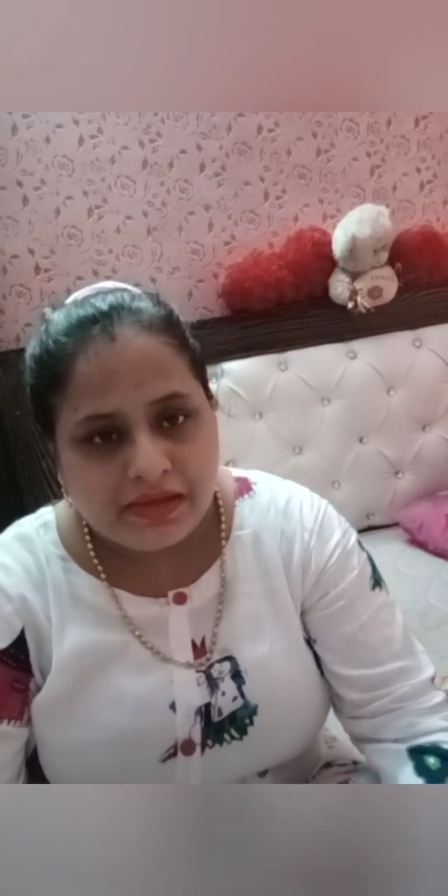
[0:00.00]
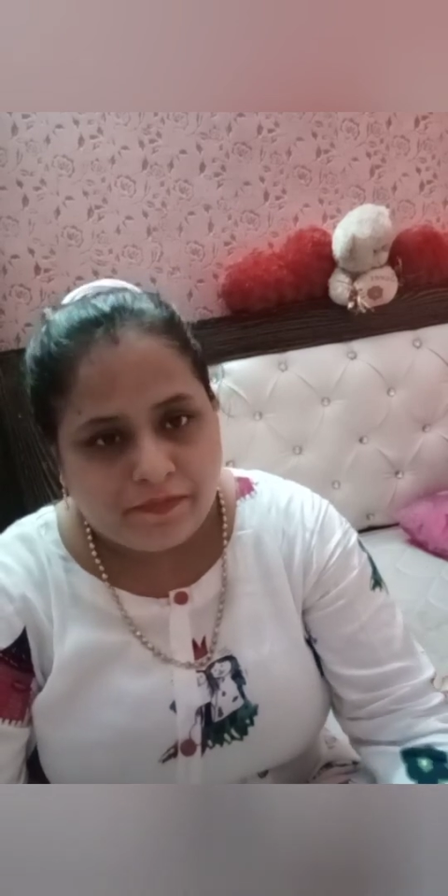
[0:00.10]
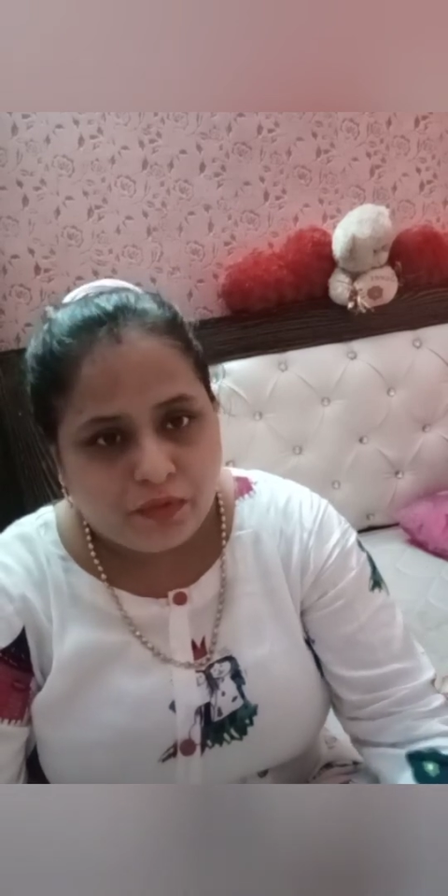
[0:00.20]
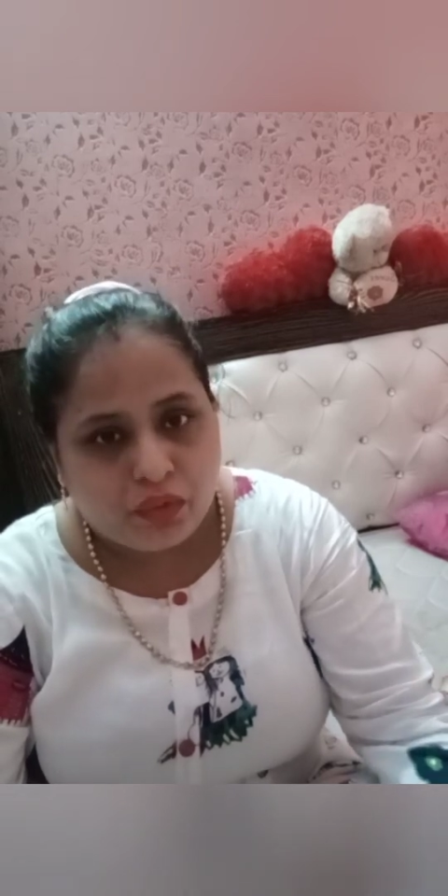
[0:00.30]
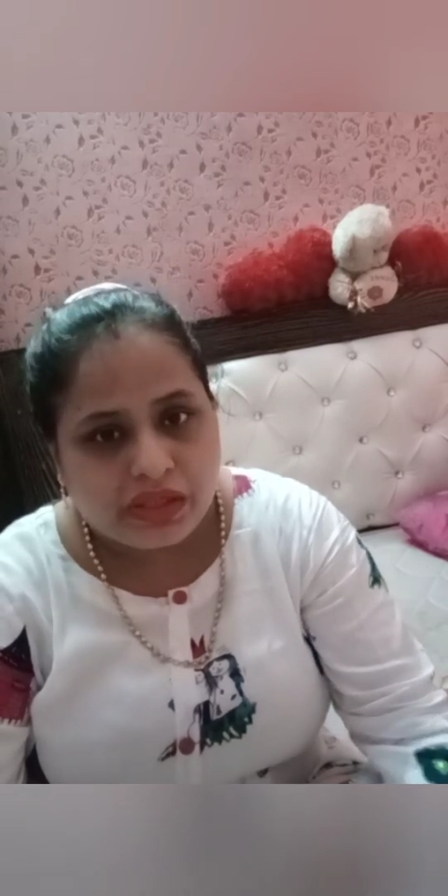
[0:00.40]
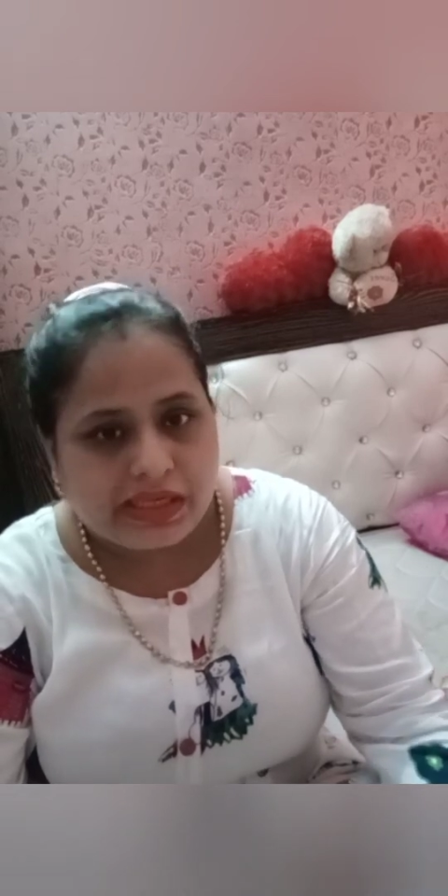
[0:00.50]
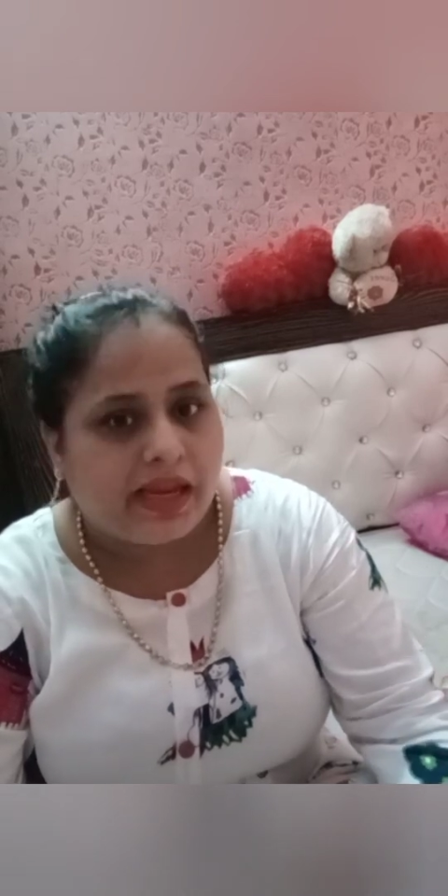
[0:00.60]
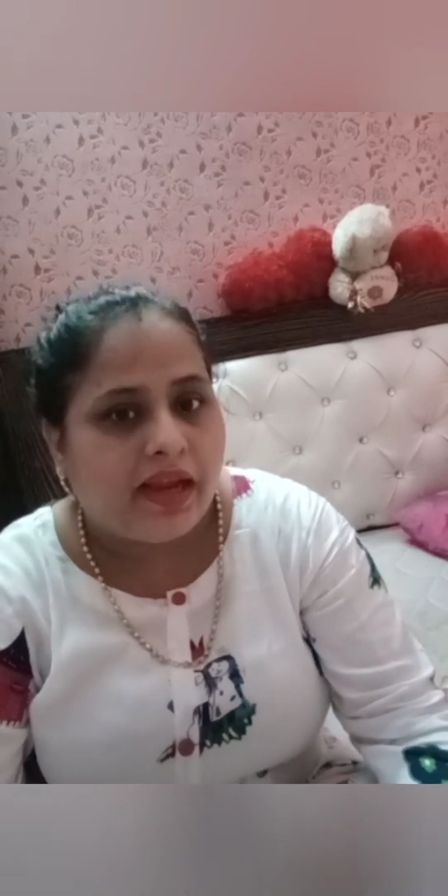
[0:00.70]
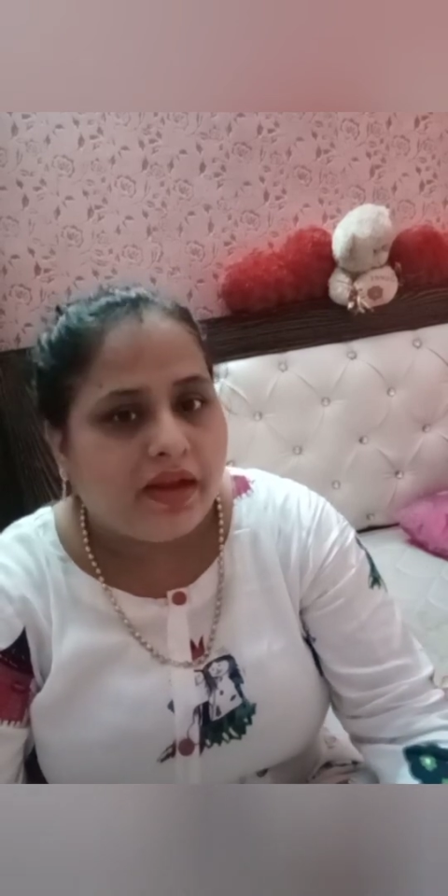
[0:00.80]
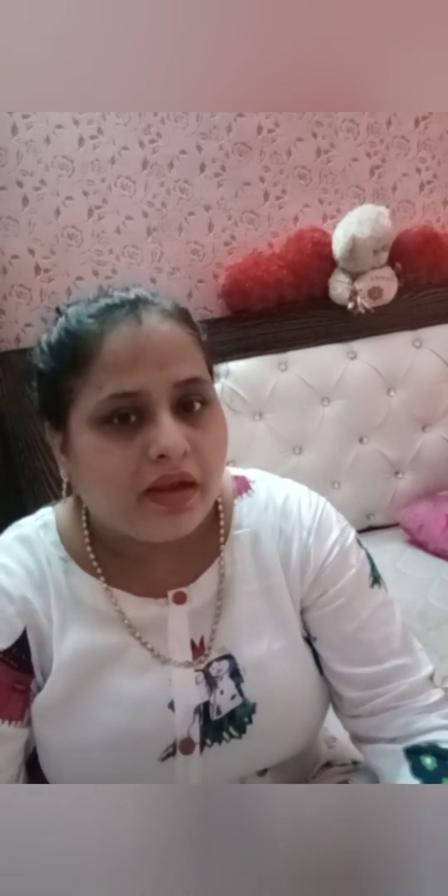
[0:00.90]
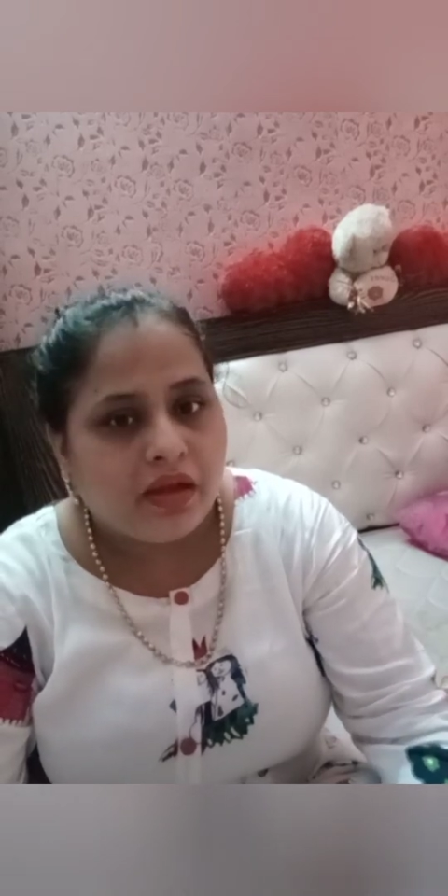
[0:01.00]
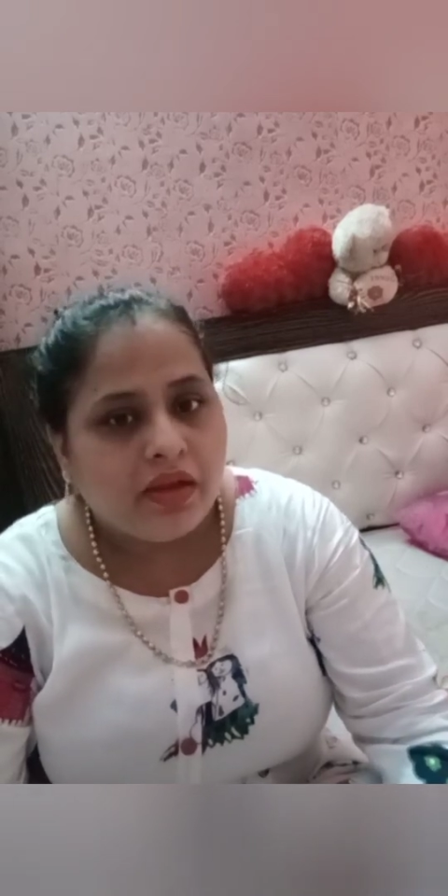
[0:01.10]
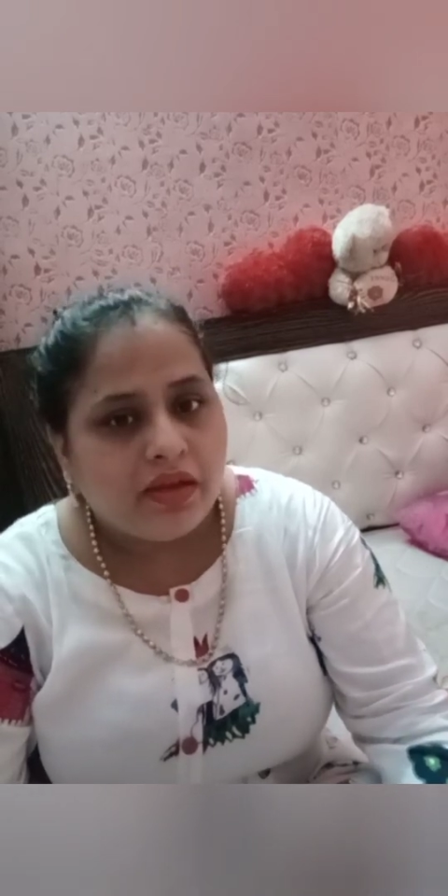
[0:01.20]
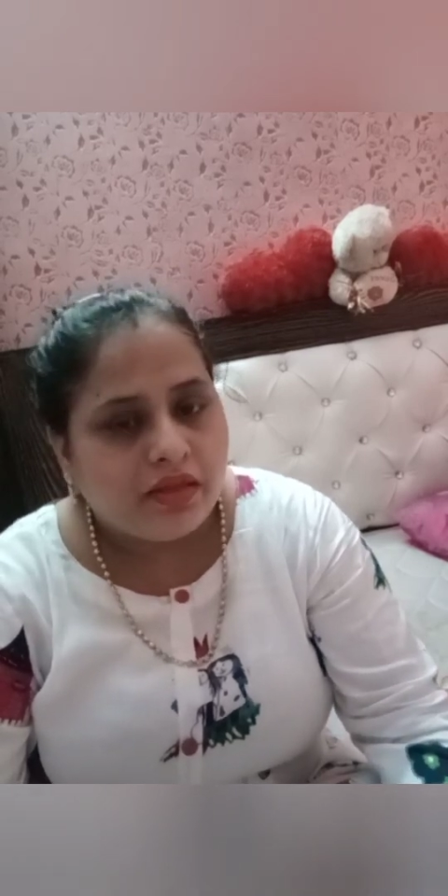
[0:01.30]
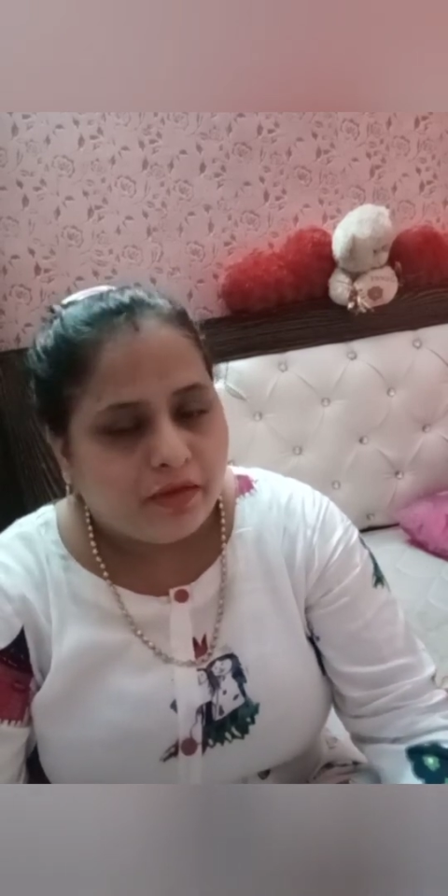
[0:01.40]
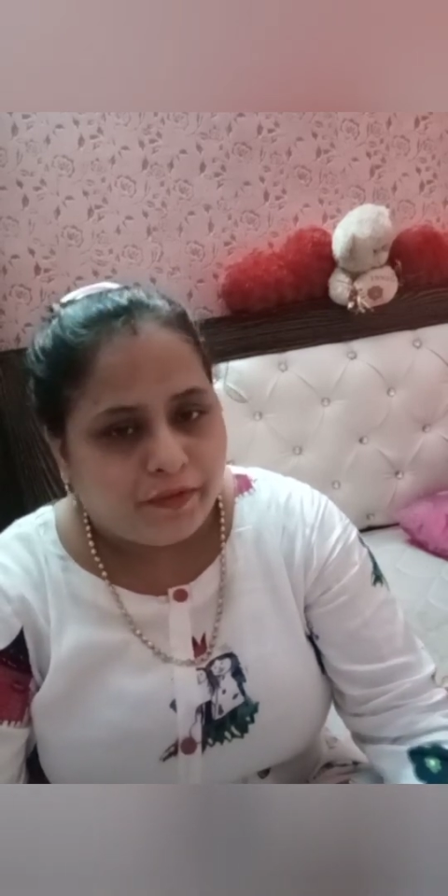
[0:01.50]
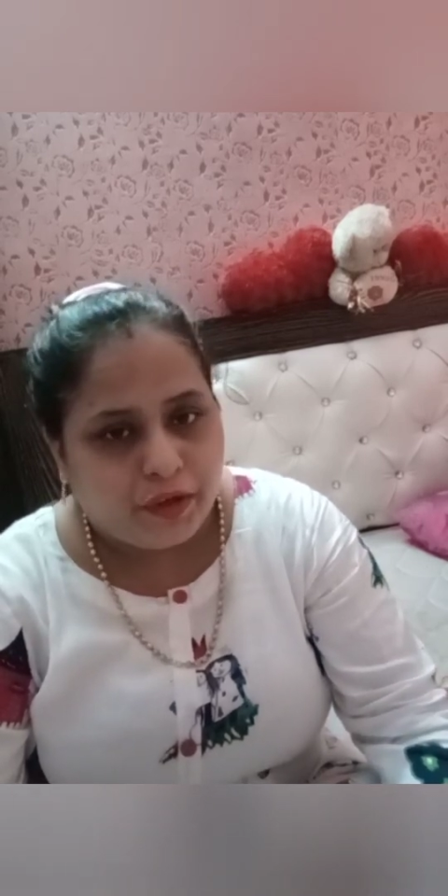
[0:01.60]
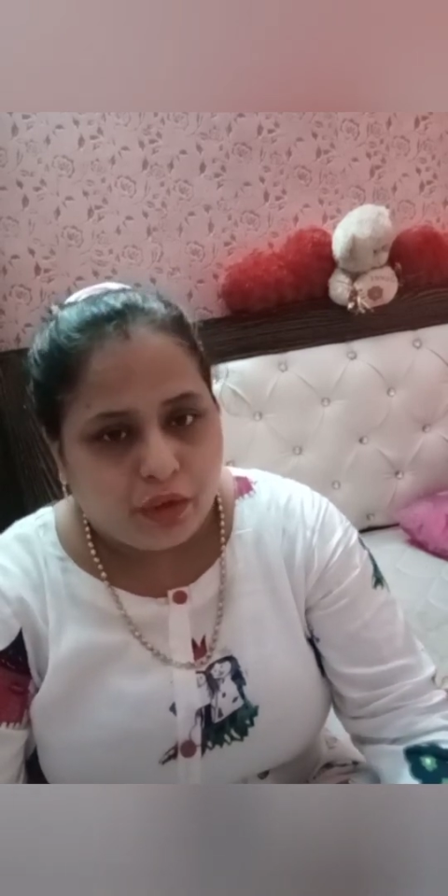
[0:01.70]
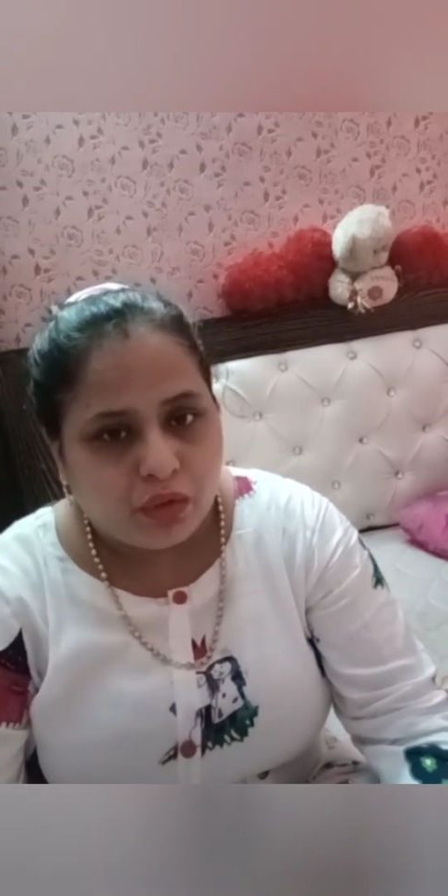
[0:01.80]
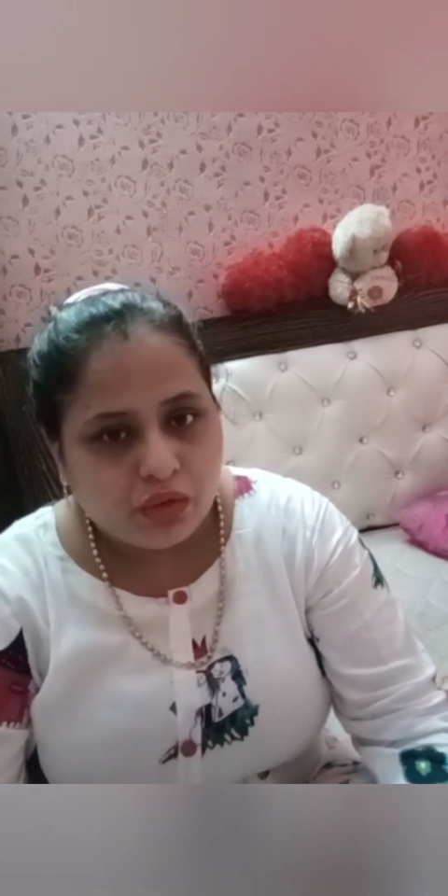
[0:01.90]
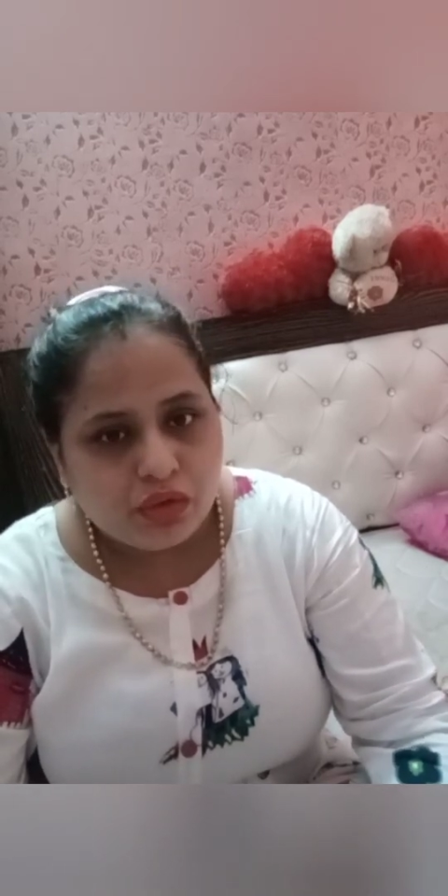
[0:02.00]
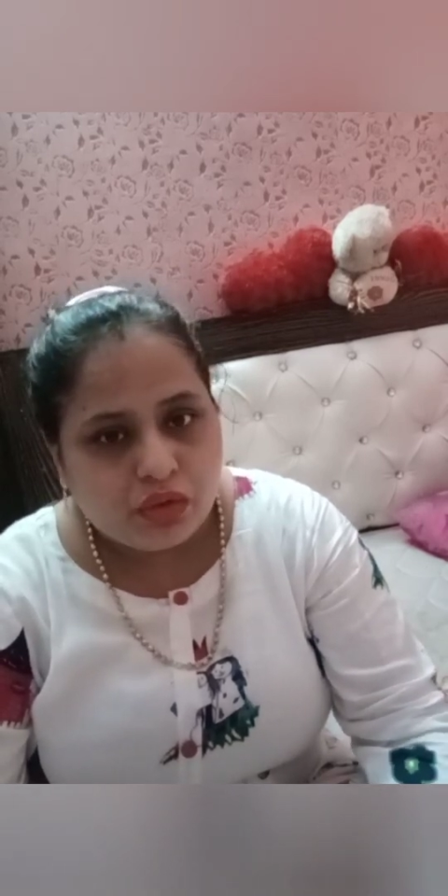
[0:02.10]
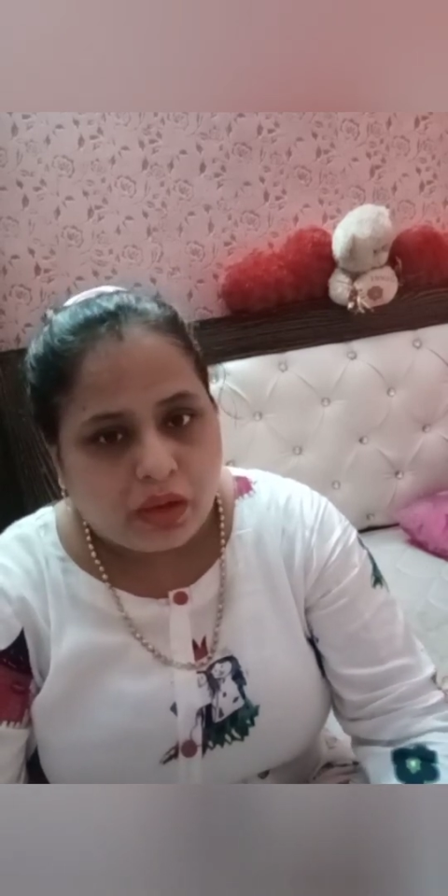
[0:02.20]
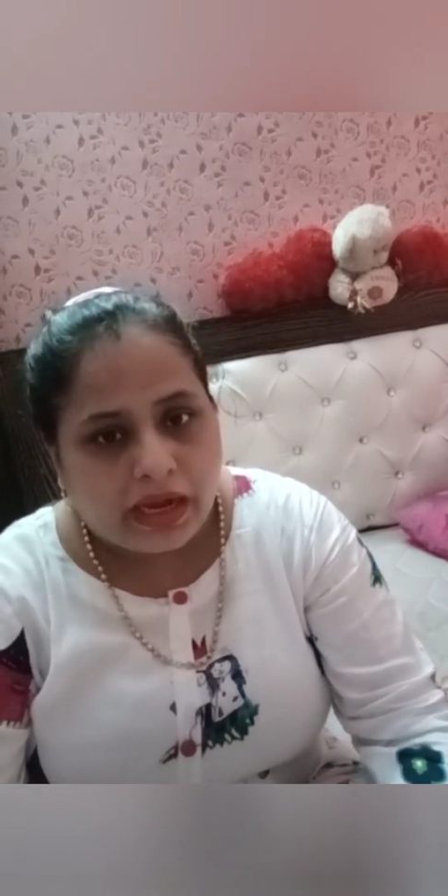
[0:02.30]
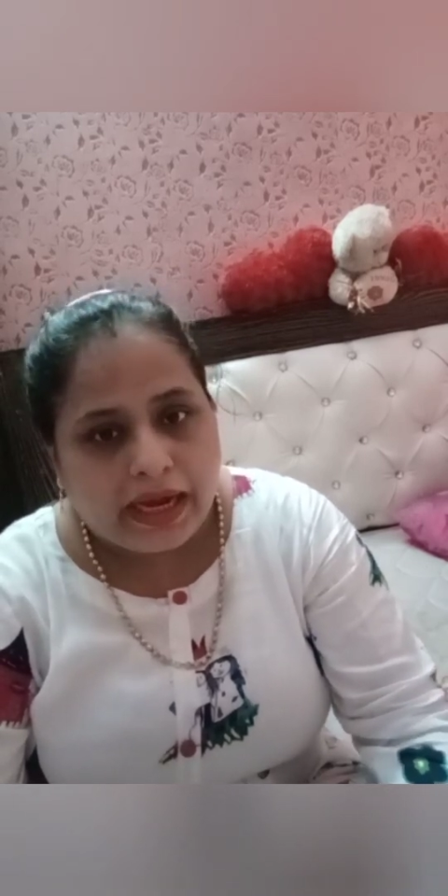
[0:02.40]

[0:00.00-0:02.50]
to learn is how to solve